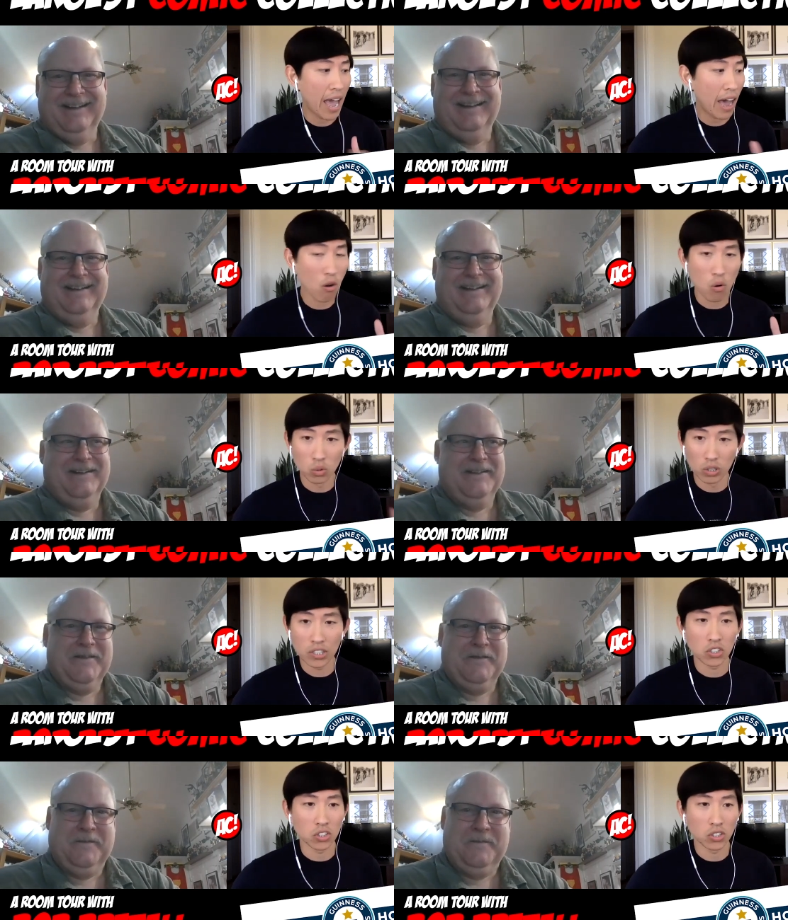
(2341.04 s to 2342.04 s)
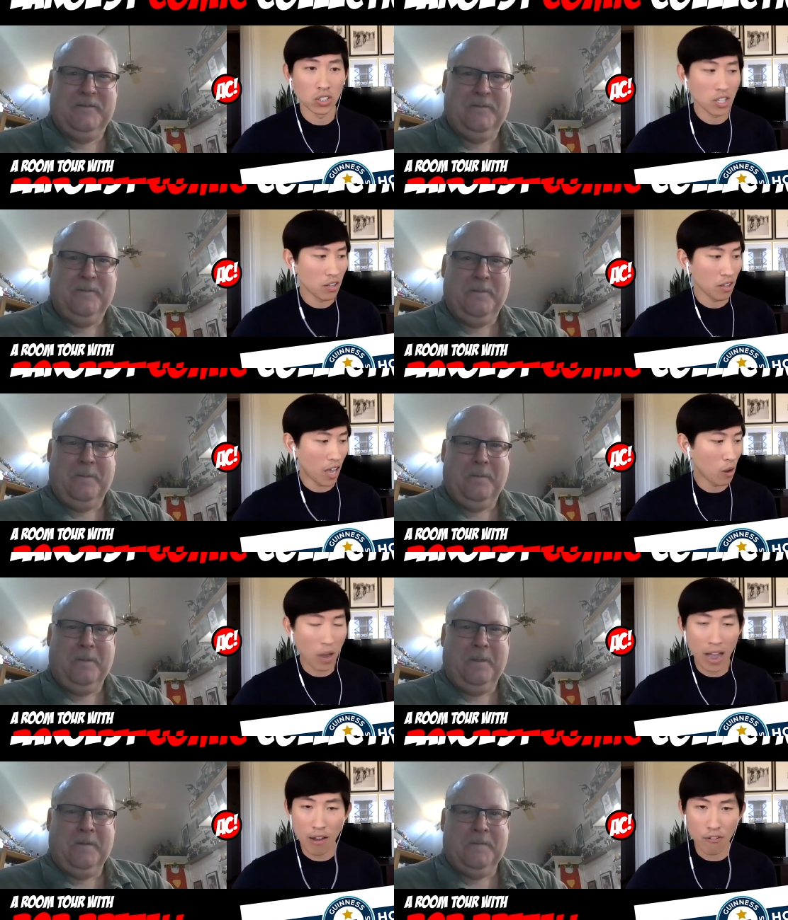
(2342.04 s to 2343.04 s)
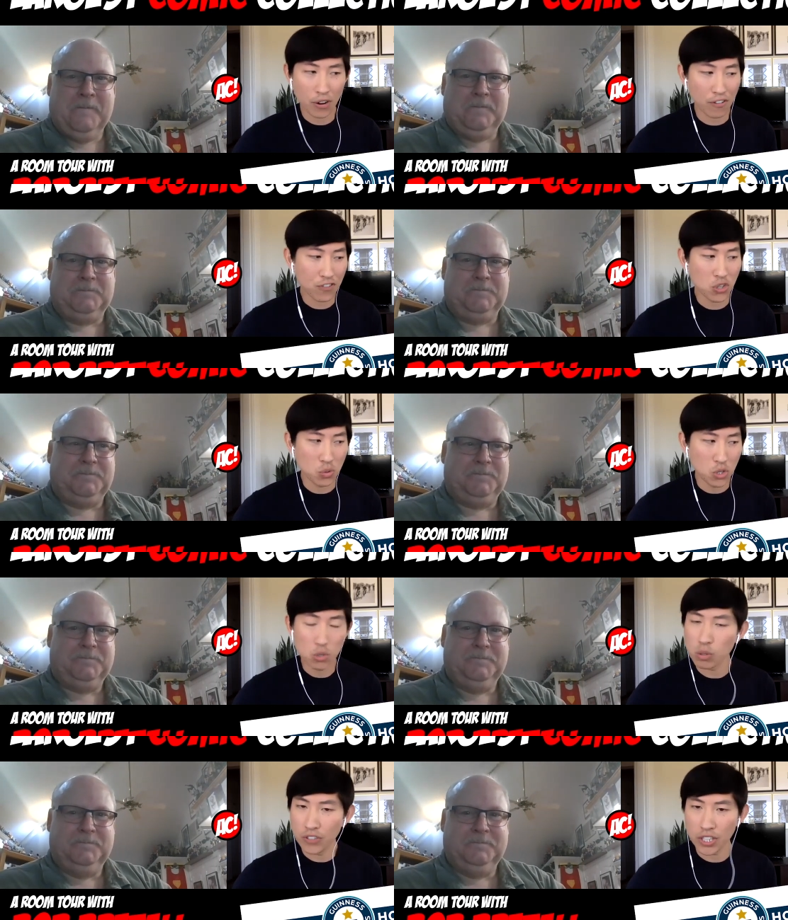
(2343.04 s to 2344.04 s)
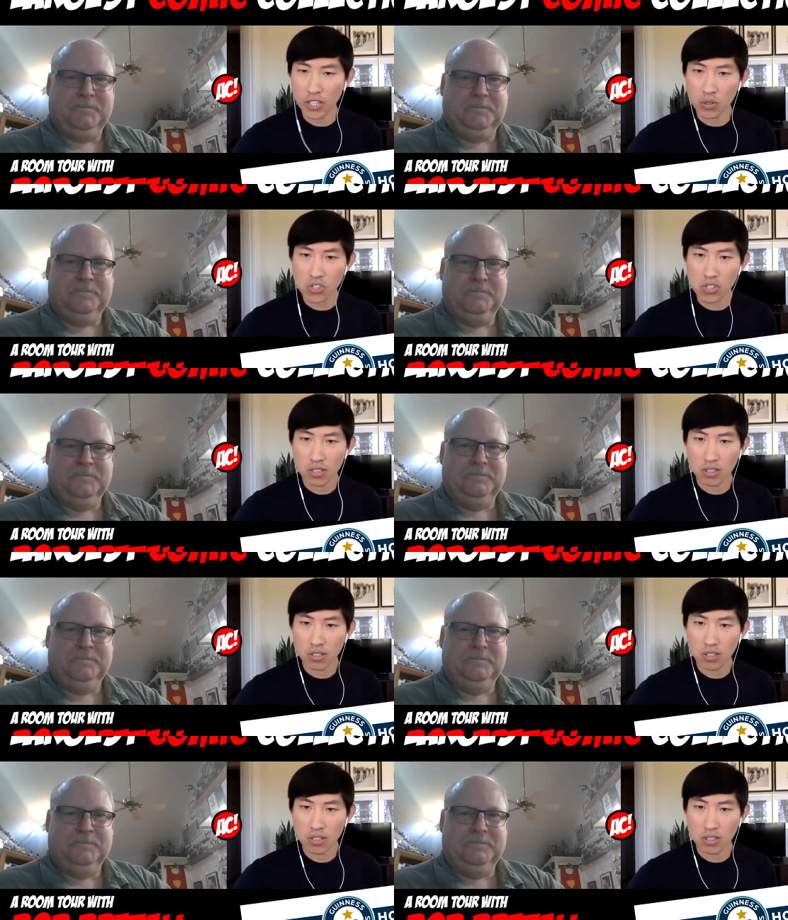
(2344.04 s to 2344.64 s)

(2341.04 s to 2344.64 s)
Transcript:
Speaker 1: how little, how, how very few YouTube videos